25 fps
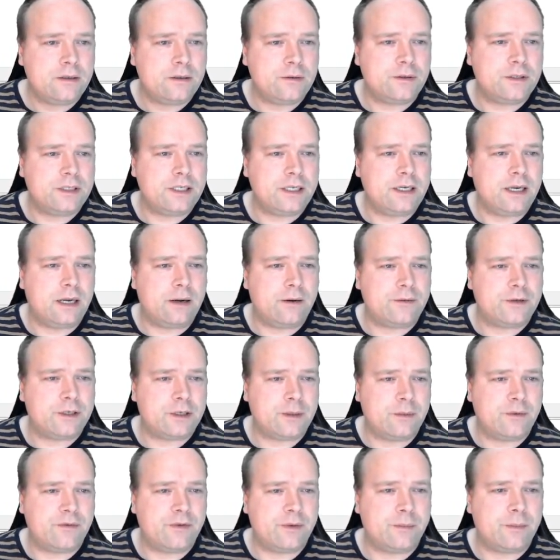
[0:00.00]
You can see now
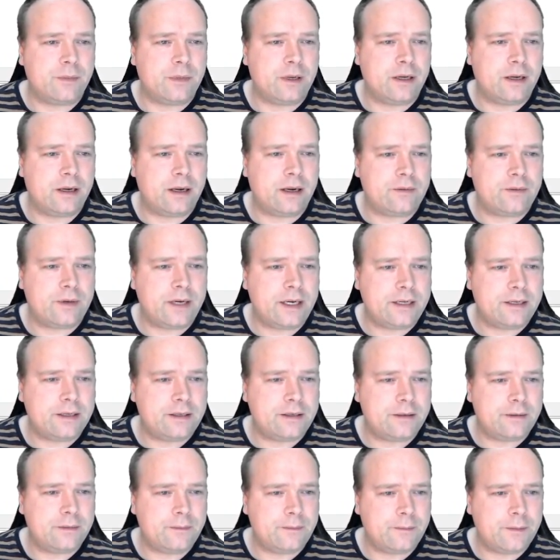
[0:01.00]
some of them are red,
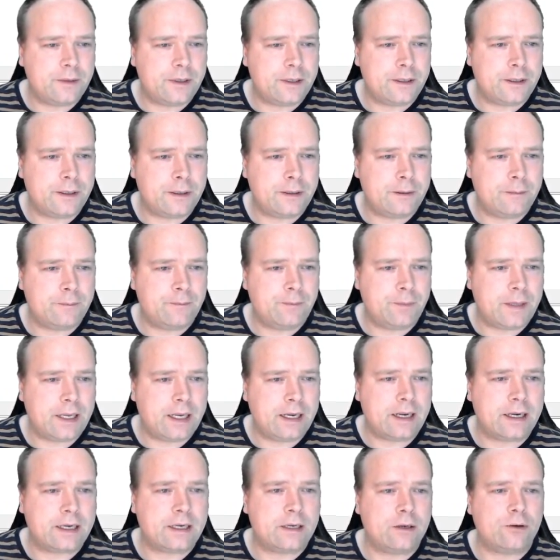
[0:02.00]
and
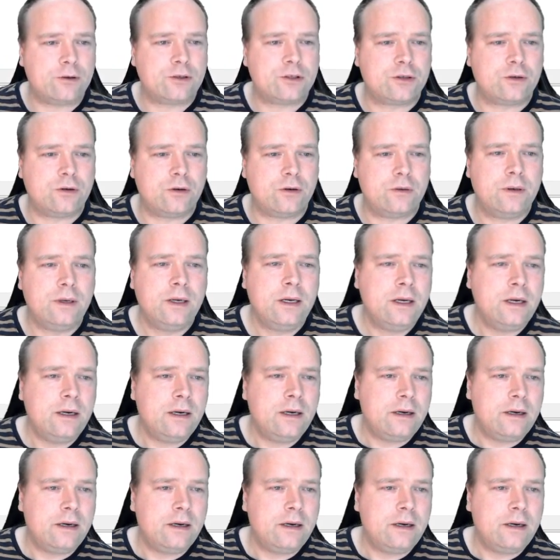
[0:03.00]
I can also,